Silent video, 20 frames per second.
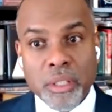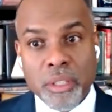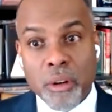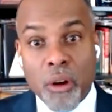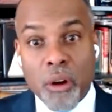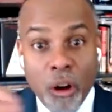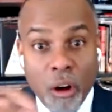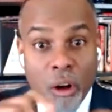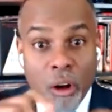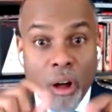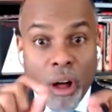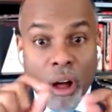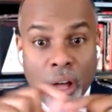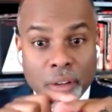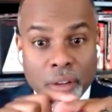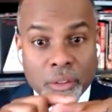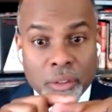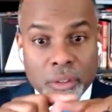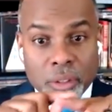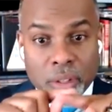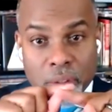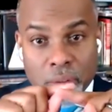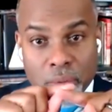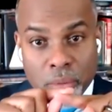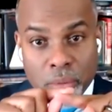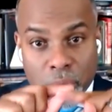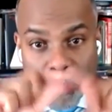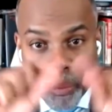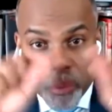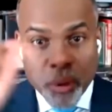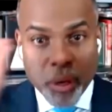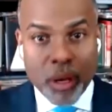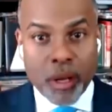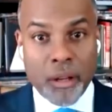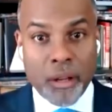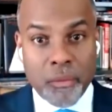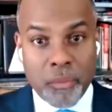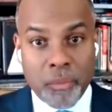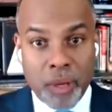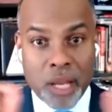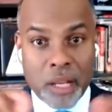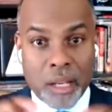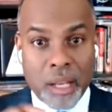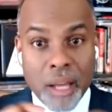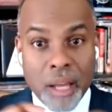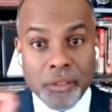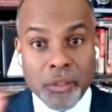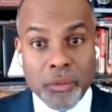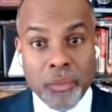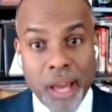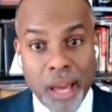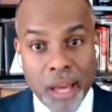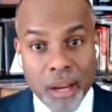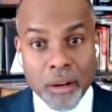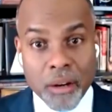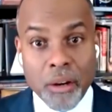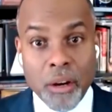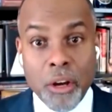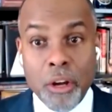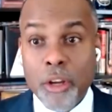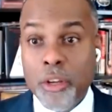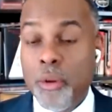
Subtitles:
they're all under the rubric of Black Lives Matter.